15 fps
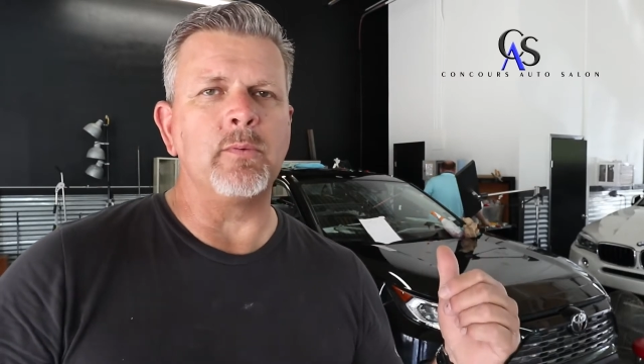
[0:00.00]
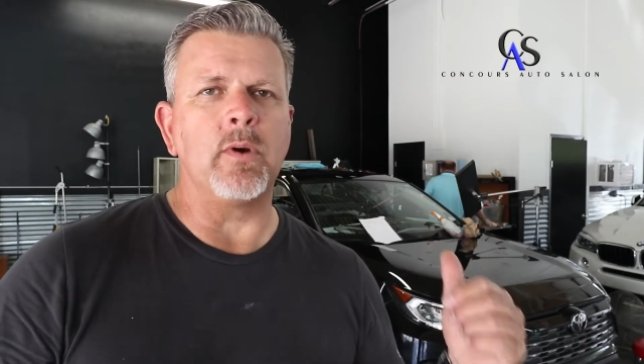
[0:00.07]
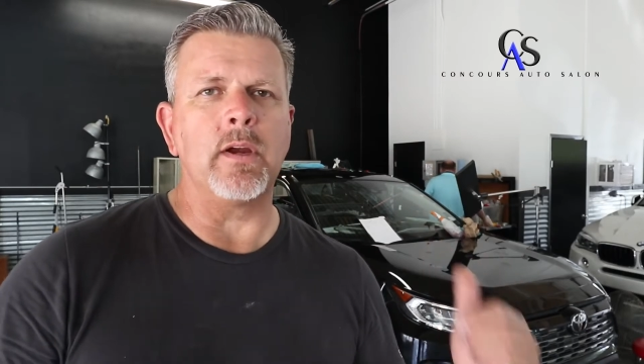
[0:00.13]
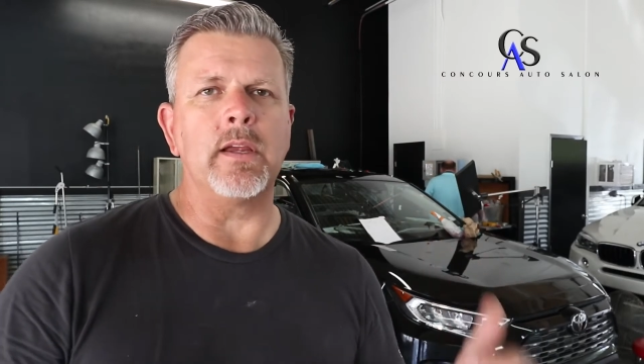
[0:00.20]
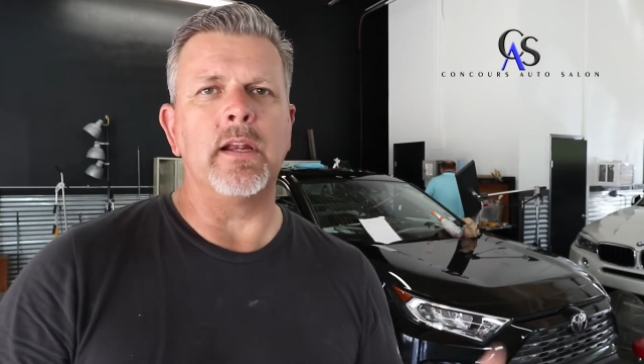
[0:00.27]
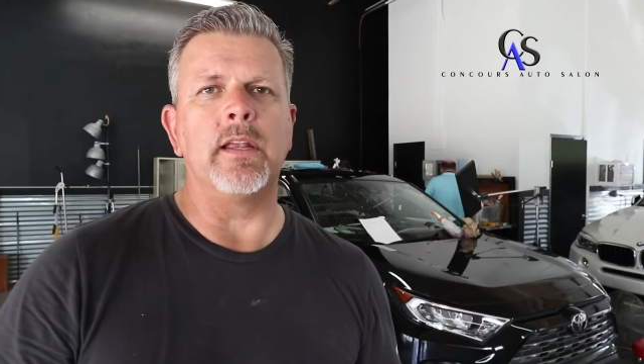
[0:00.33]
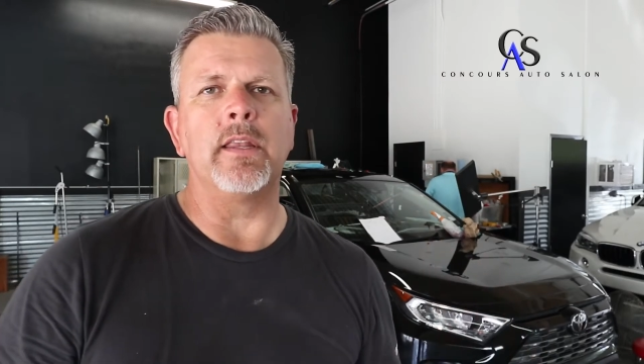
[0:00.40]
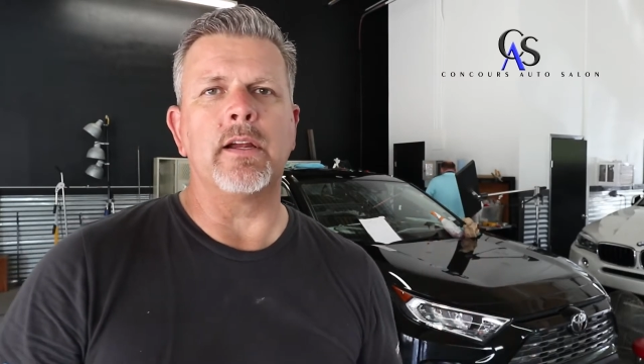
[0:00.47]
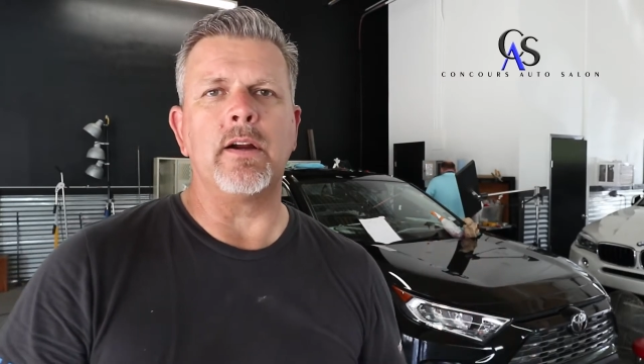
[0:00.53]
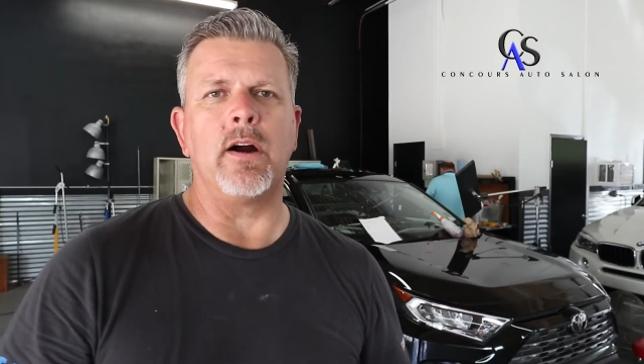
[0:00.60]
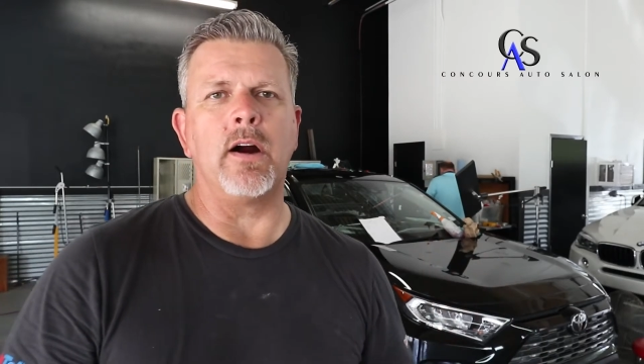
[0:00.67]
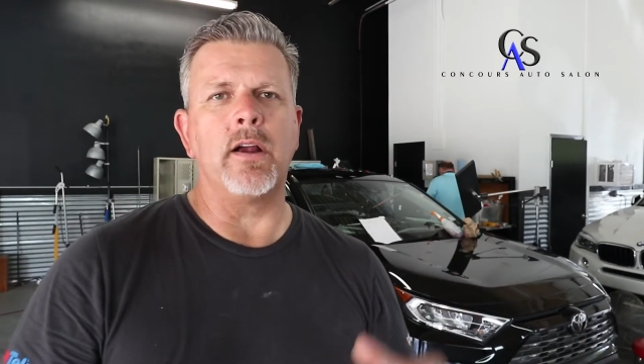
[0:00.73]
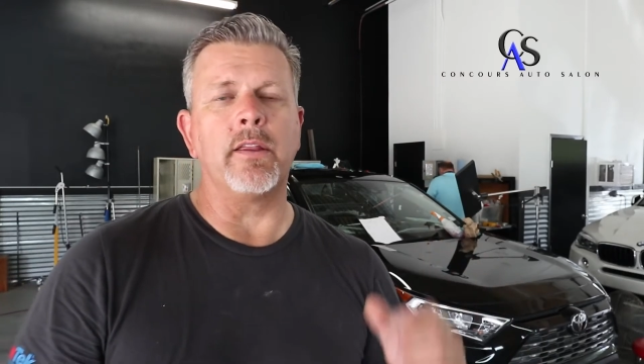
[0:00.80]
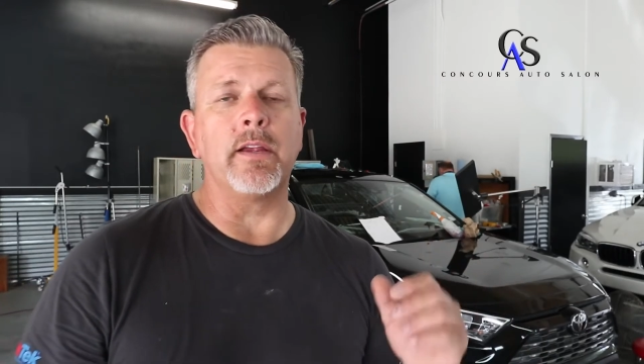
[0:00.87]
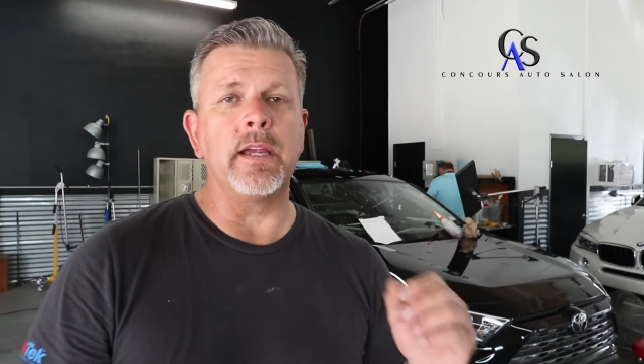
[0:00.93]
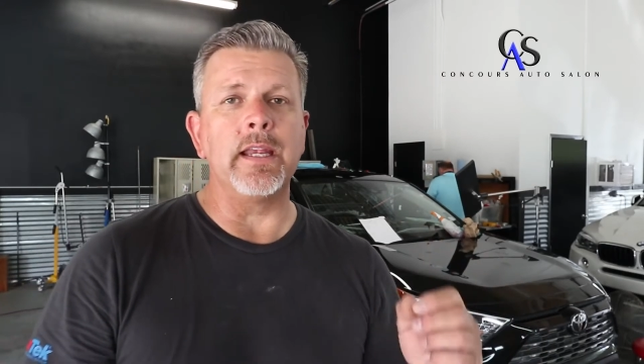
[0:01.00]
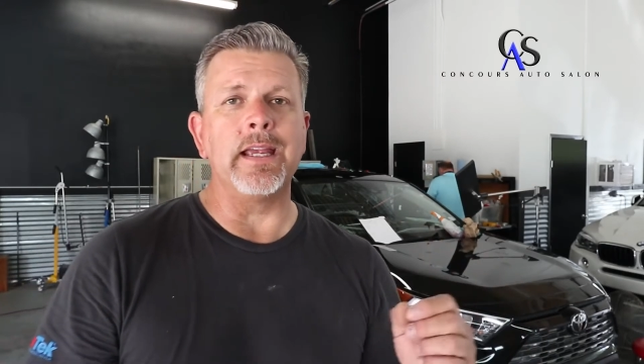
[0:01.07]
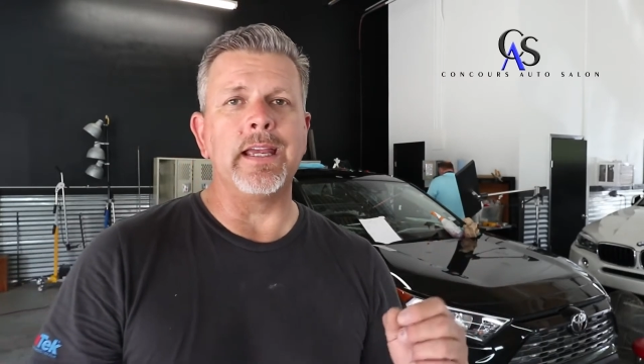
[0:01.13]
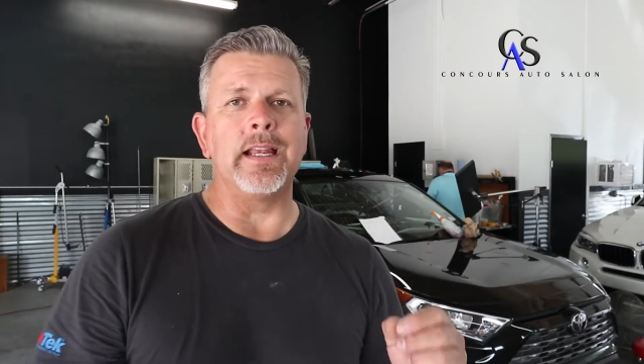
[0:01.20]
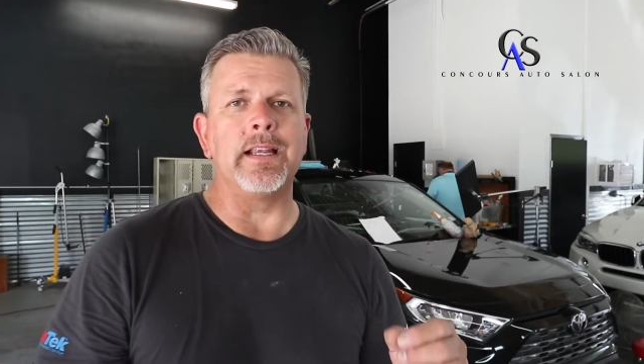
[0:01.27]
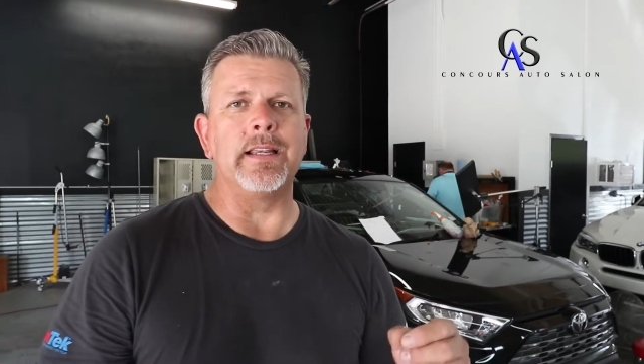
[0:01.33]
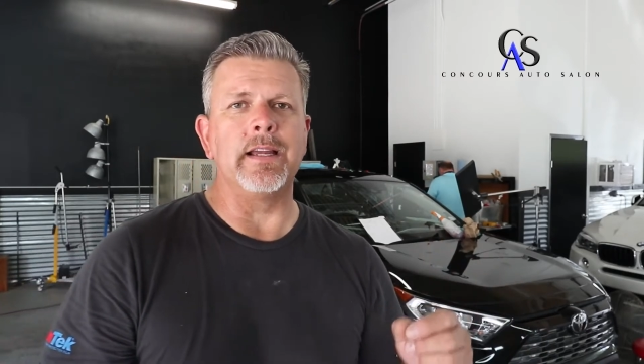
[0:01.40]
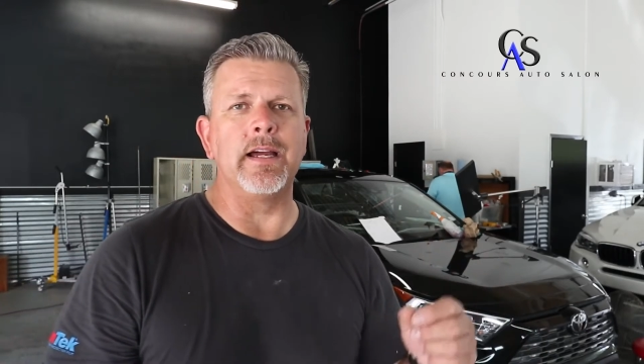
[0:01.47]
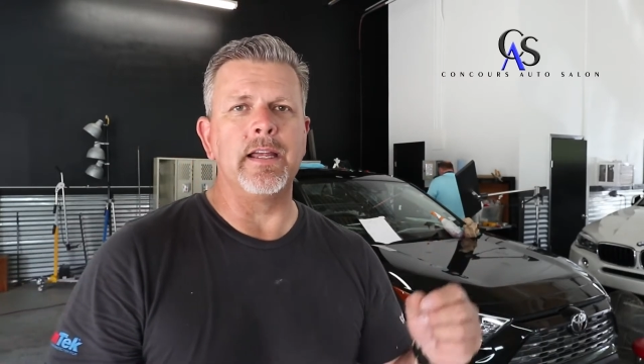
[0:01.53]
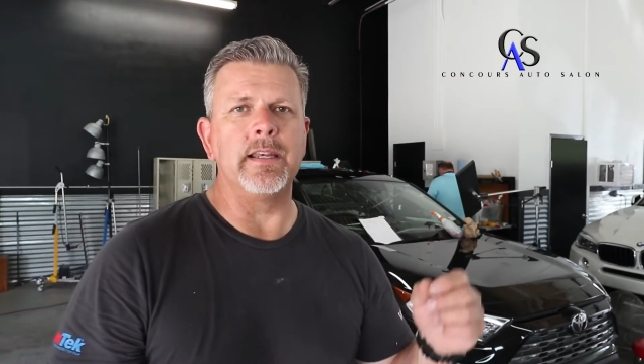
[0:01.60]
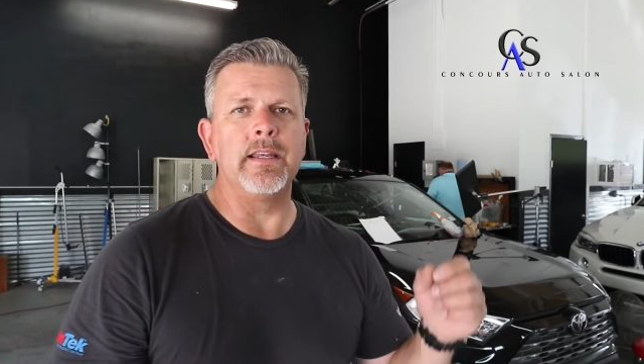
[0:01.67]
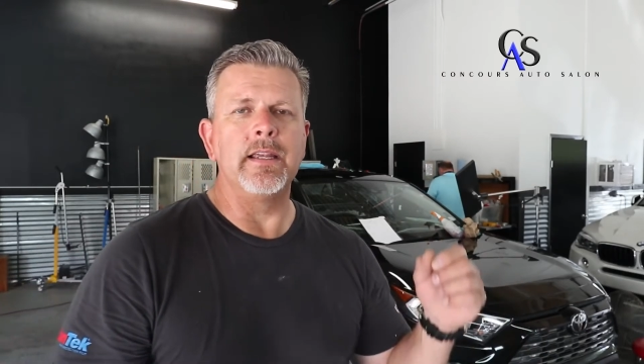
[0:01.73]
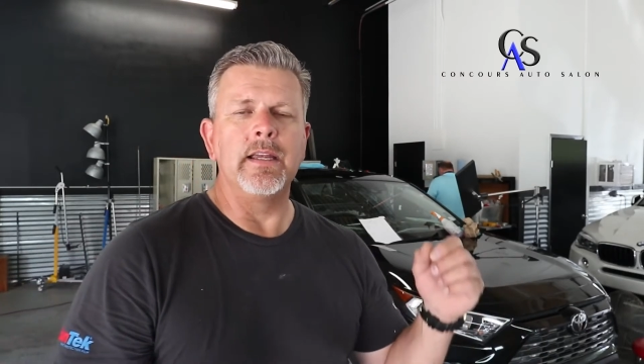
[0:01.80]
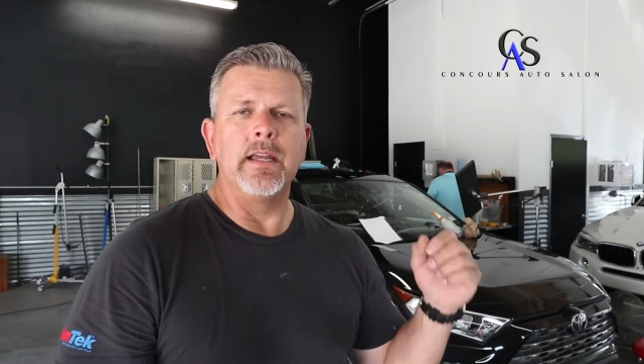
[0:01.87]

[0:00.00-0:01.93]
working on the car. They're gonna get it done.